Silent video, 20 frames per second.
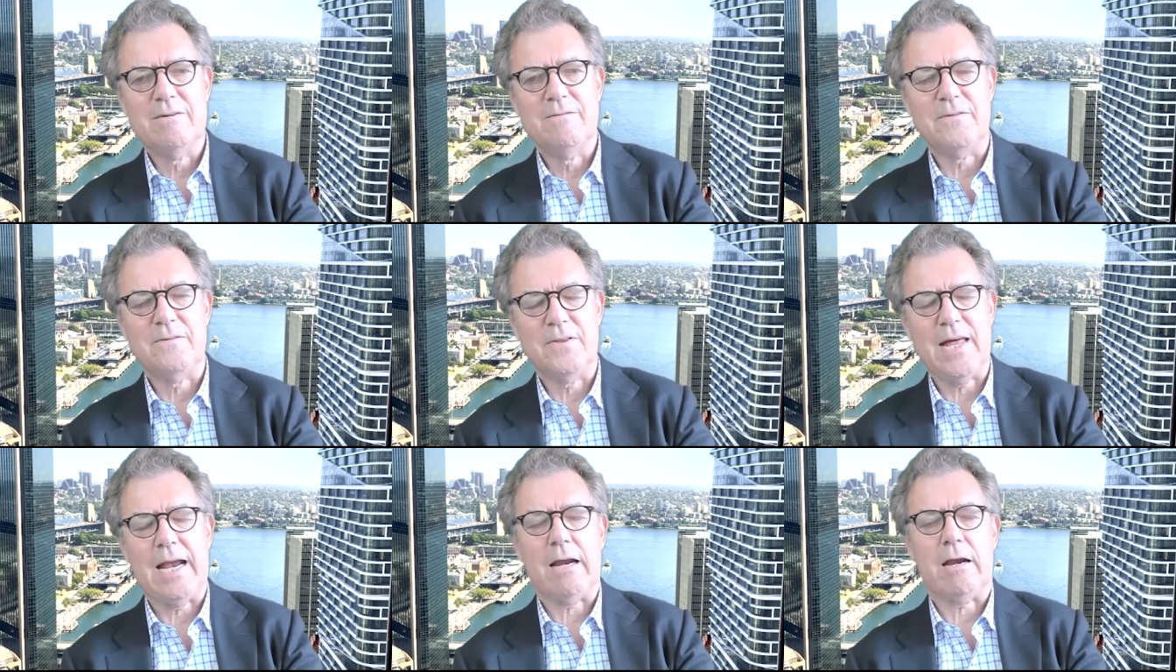
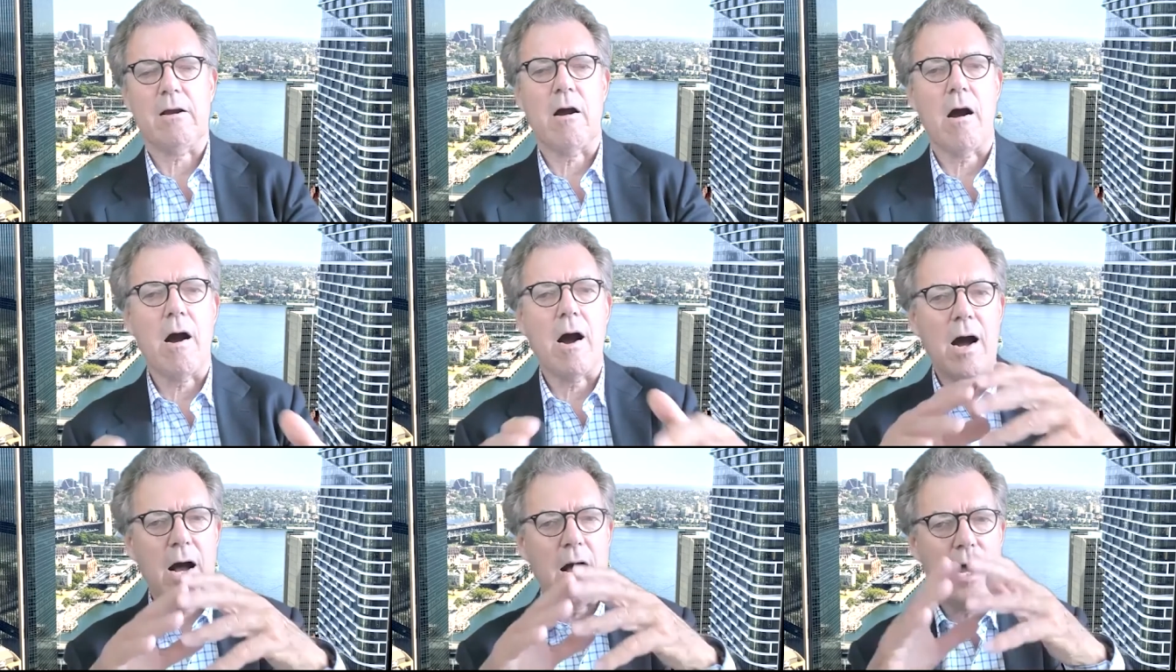for that
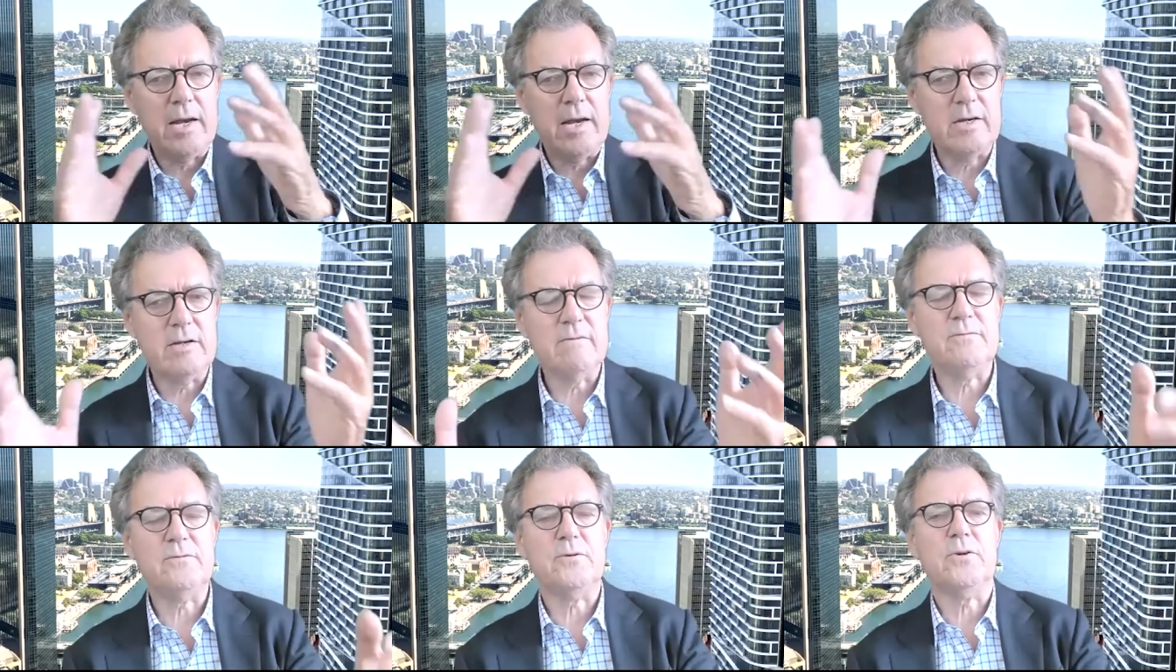
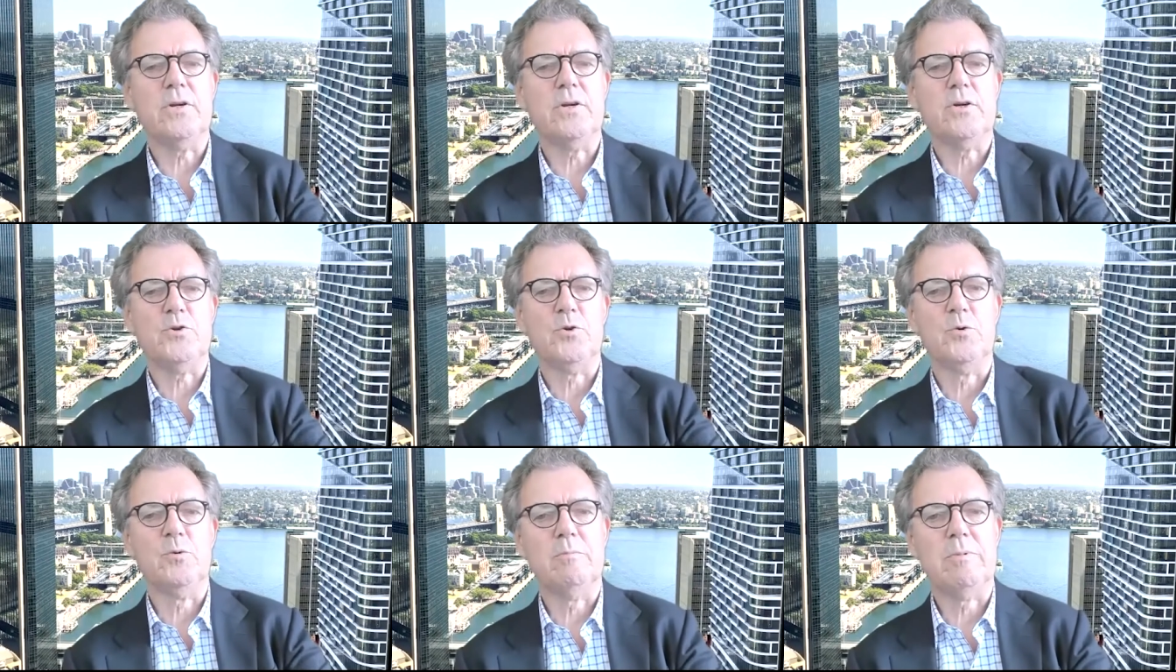kind of
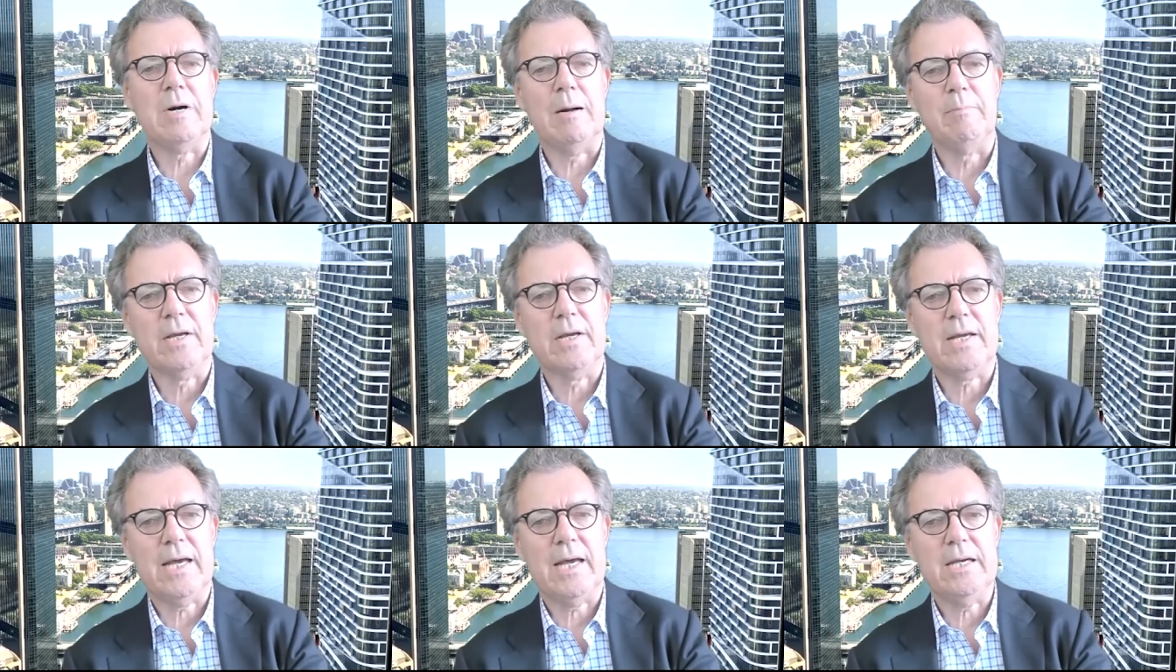traditional
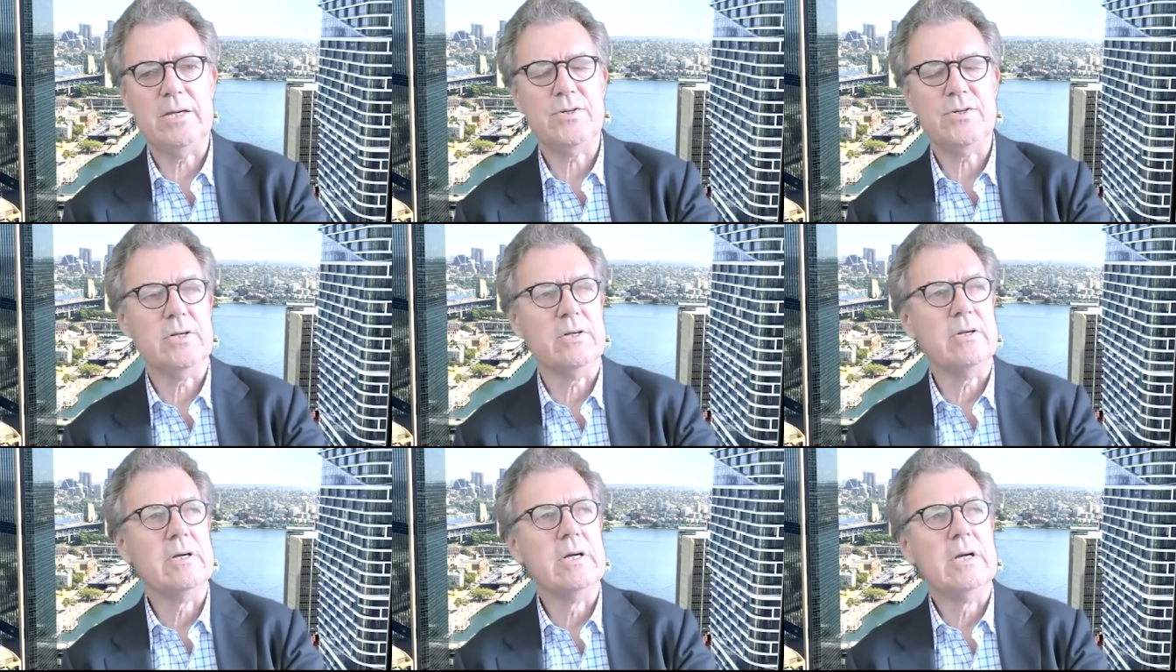
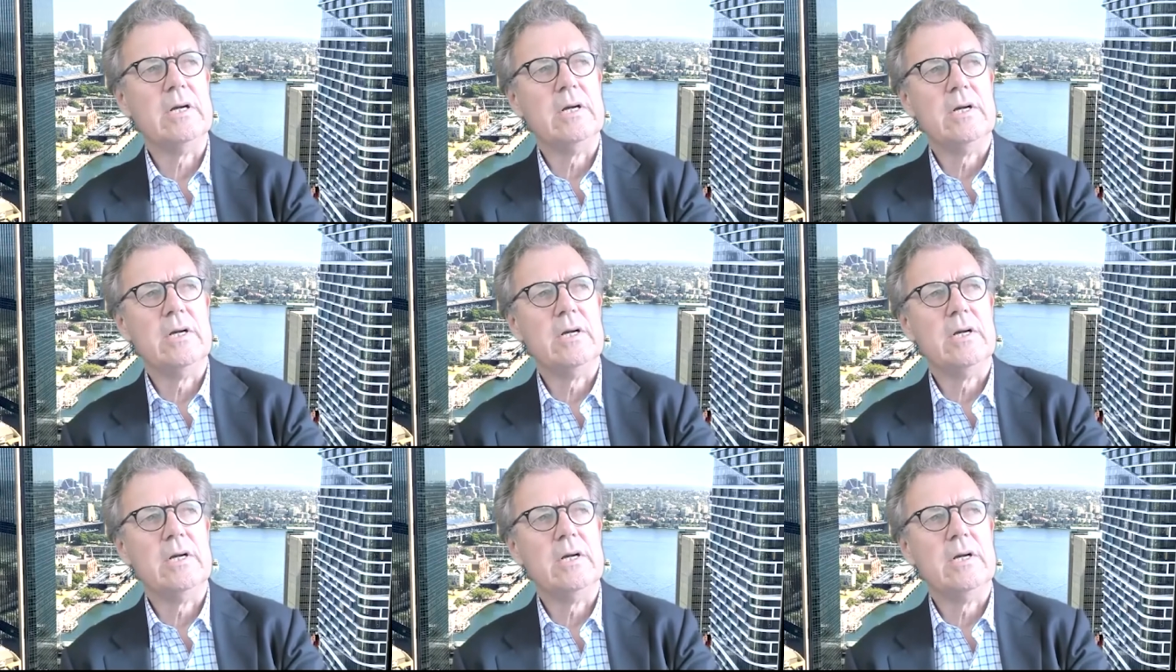publication.